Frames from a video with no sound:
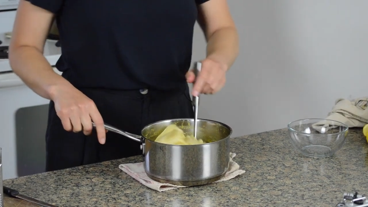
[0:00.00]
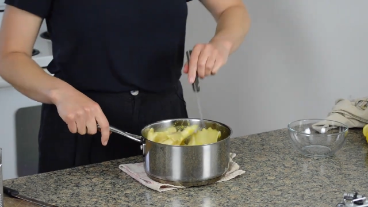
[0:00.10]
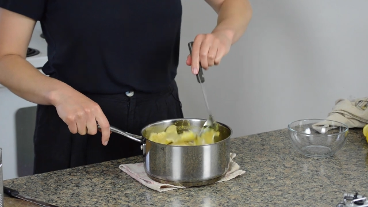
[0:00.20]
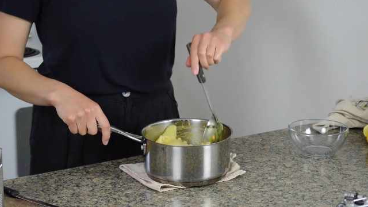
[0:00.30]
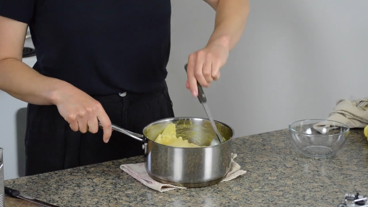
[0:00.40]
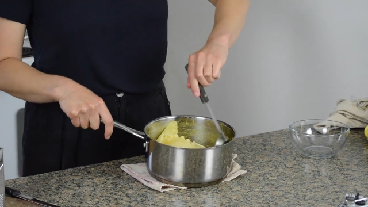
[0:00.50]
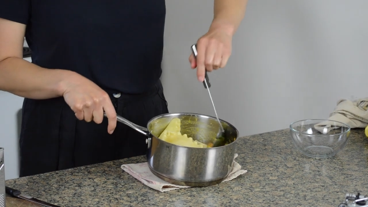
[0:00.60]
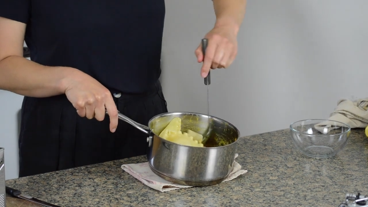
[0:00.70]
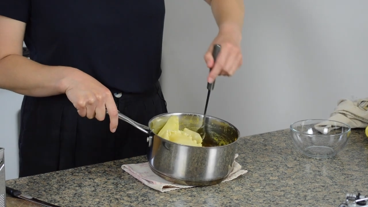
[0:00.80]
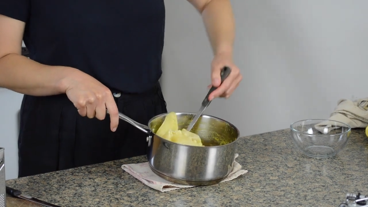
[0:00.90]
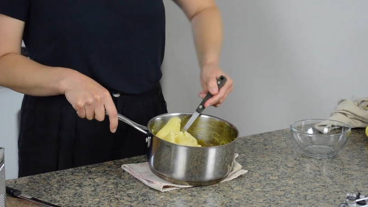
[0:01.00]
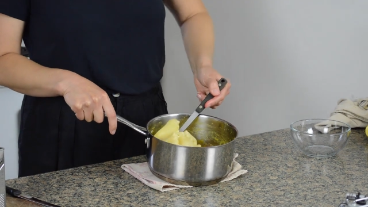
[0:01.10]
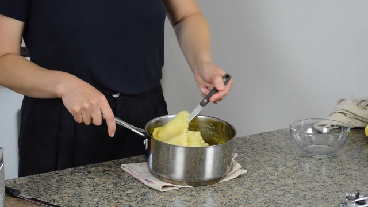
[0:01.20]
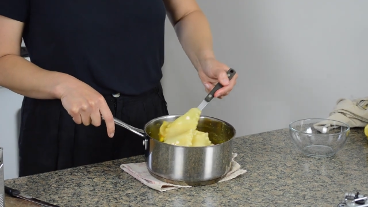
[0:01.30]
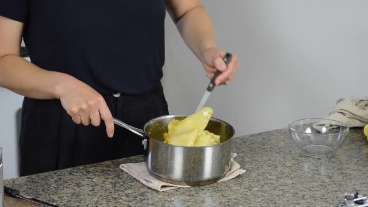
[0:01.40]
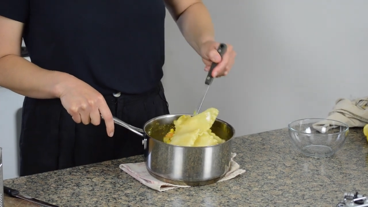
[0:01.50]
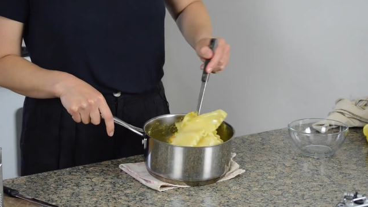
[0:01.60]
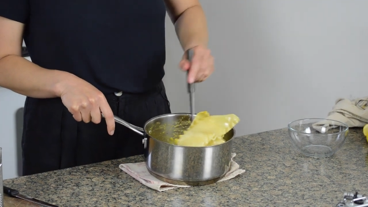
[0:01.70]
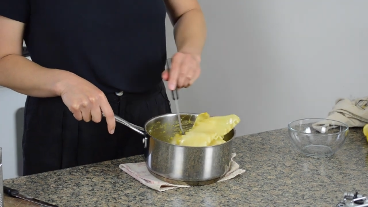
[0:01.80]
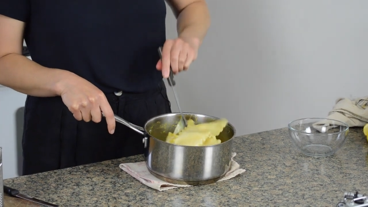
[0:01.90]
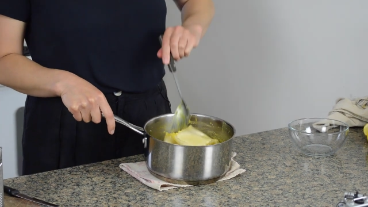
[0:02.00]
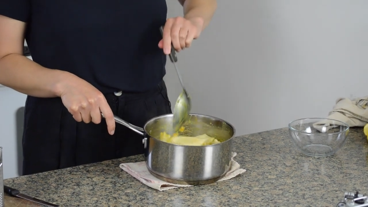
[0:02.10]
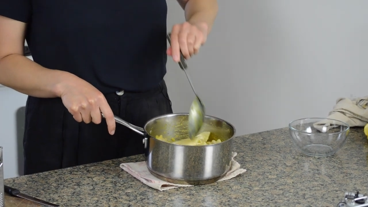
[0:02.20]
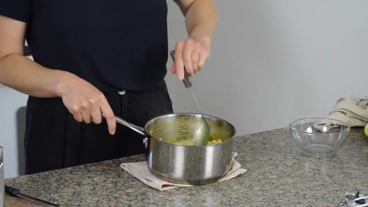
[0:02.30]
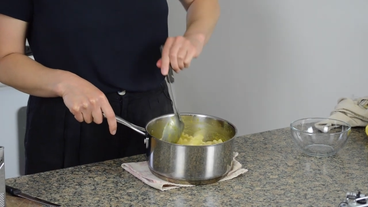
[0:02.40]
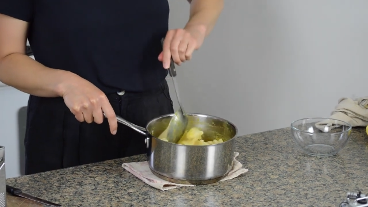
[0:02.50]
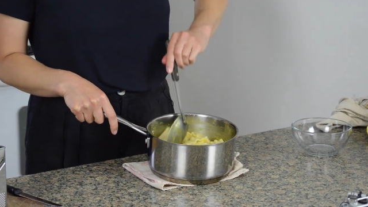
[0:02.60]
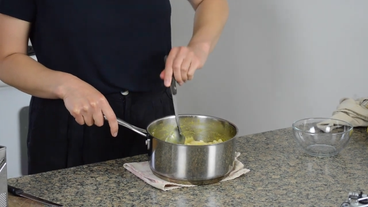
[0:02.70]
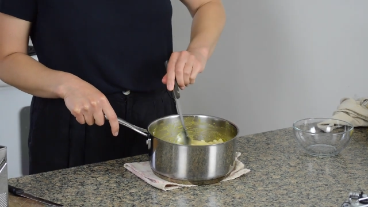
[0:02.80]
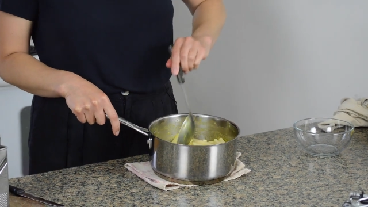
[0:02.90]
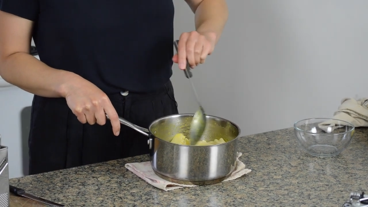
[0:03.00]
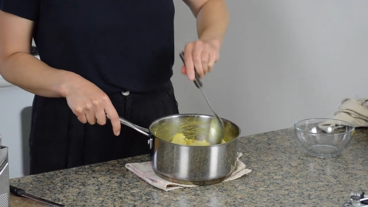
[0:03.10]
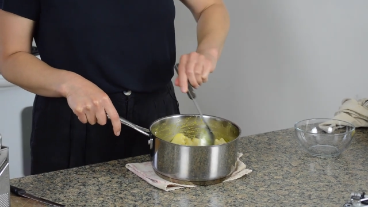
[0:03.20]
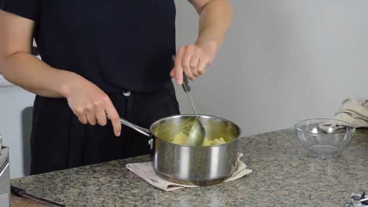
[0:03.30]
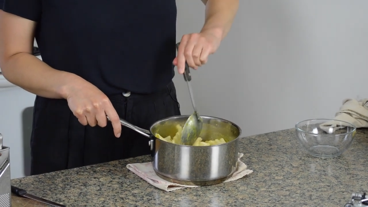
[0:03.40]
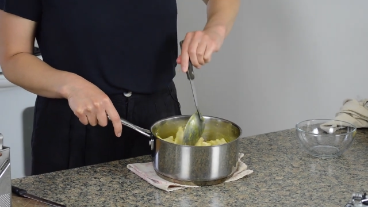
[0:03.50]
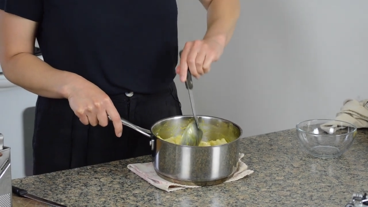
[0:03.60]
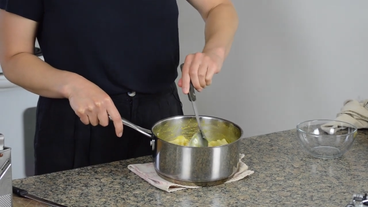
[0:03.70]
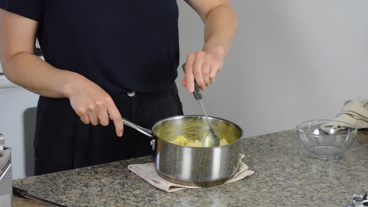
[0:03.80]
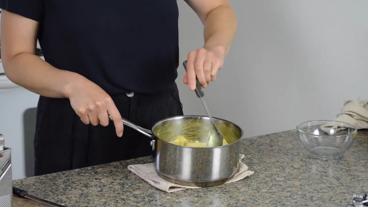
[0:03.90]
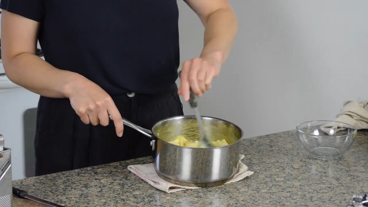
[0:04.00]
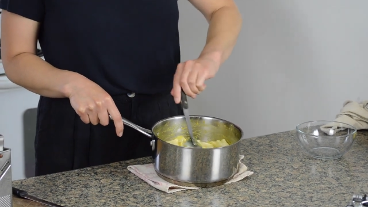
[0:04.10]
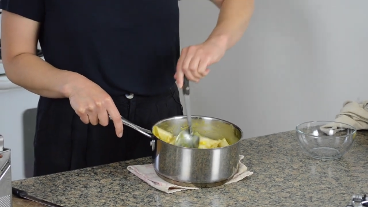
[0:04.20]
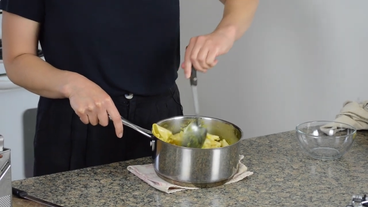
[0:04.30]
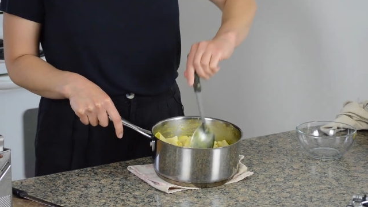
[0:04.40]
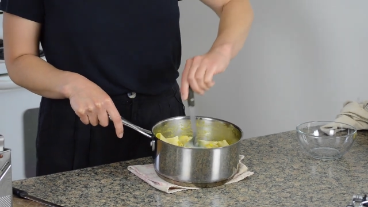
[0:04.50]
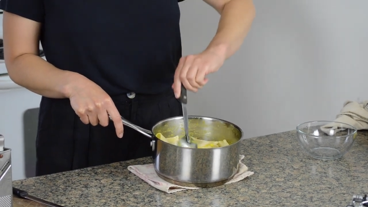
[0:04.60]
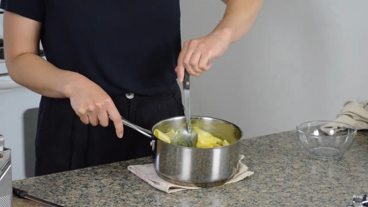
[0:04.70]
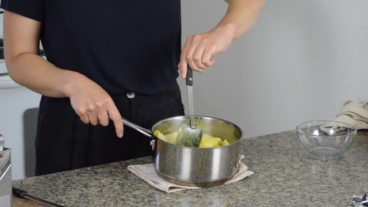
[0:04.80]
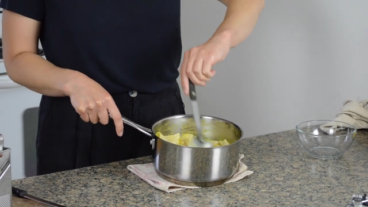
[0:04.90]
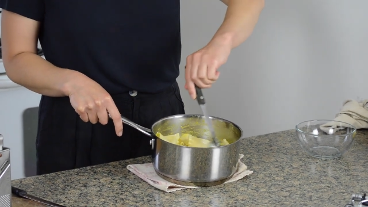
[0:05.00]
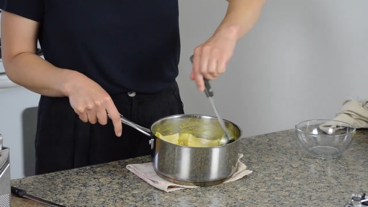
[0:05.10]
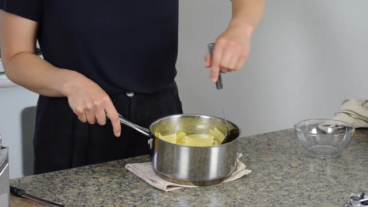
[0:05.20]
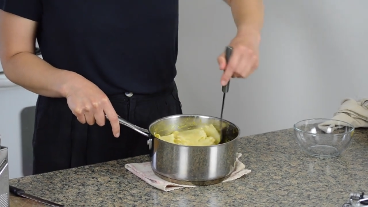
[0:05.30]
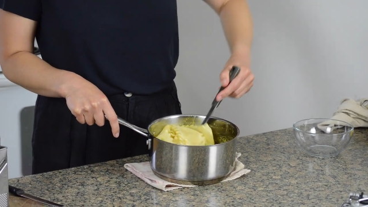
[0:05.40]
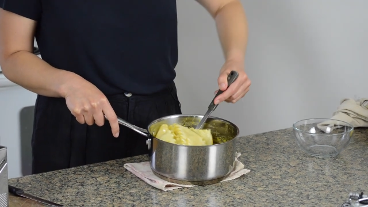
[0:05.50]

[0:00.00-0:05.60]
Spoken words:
No face is visible, so there are no lips to read.